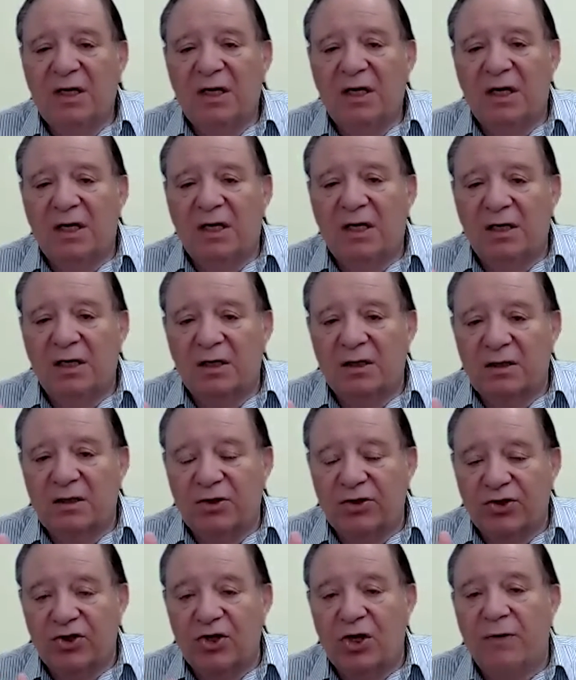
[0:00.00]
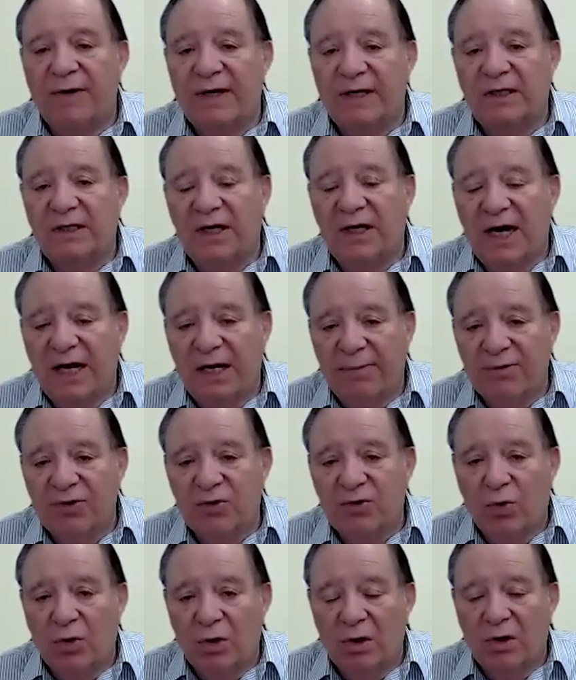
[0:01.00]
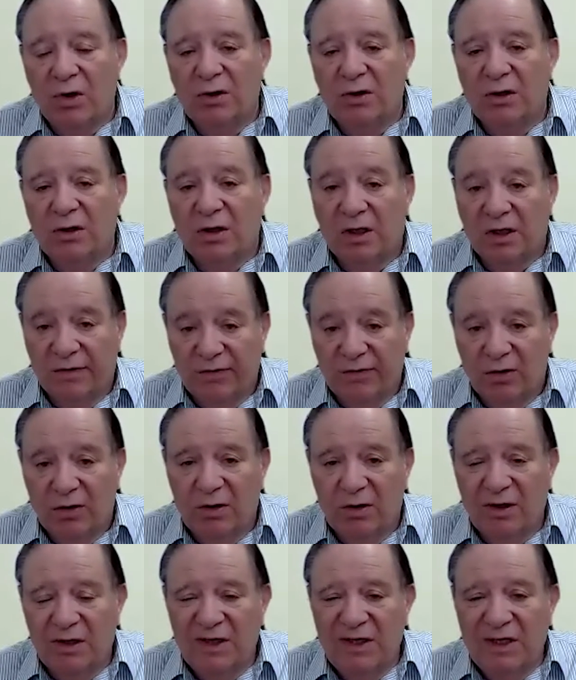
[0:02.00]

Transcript: to show that the items were delivered,